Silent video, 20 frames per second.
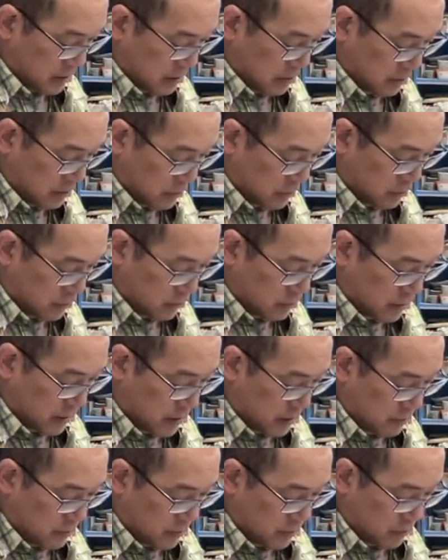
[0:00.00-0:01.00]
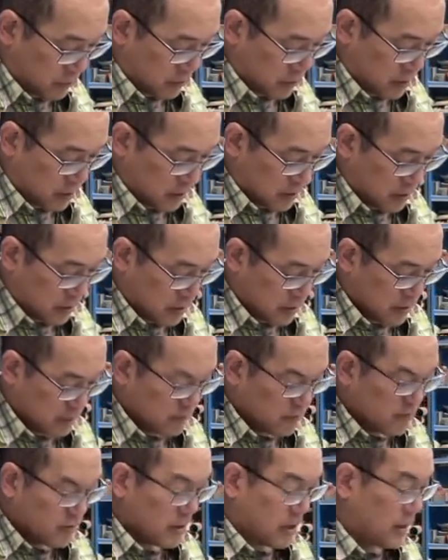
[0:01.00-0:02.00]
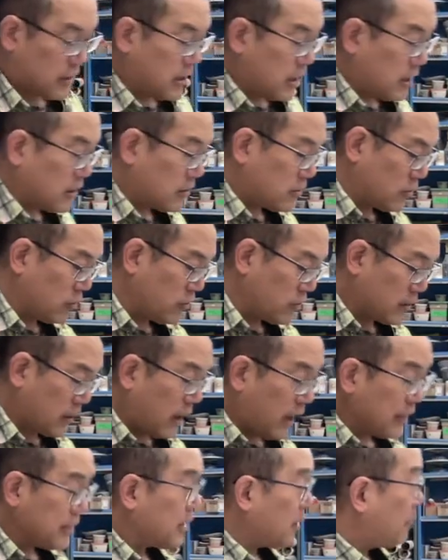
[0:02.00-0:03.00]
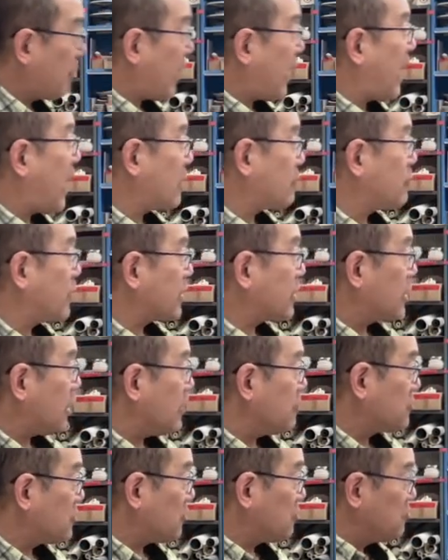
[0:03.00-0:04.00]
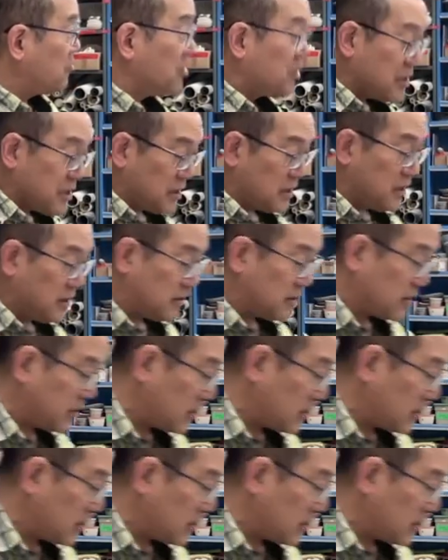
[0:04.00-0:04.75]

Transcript: And then just do that really quick. And then, so it's on the bat, but cups are really easy